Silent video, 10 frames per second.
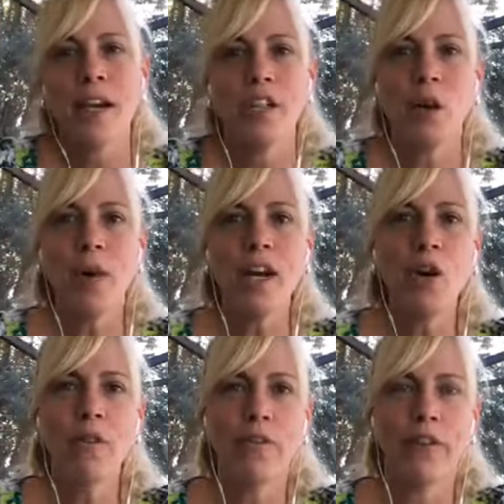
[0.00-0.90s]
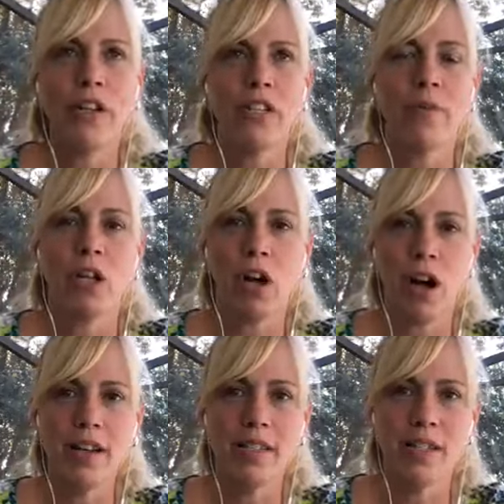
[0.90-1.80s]
So I want to go over first some of the
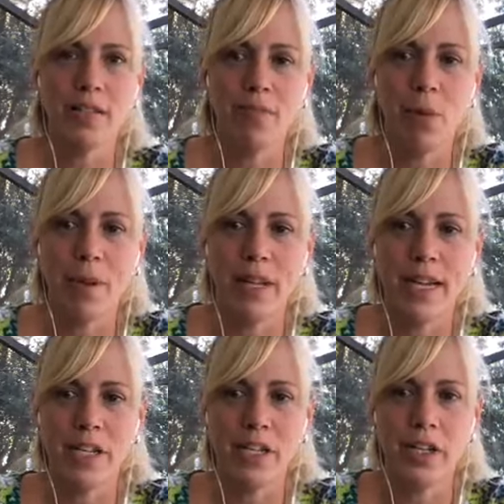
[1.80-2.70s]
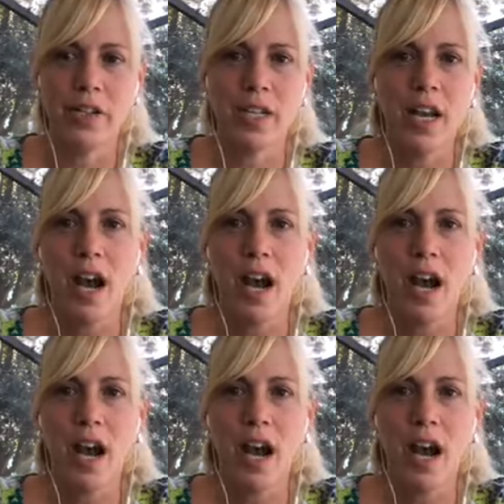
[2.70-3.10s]
causes of mobility issues.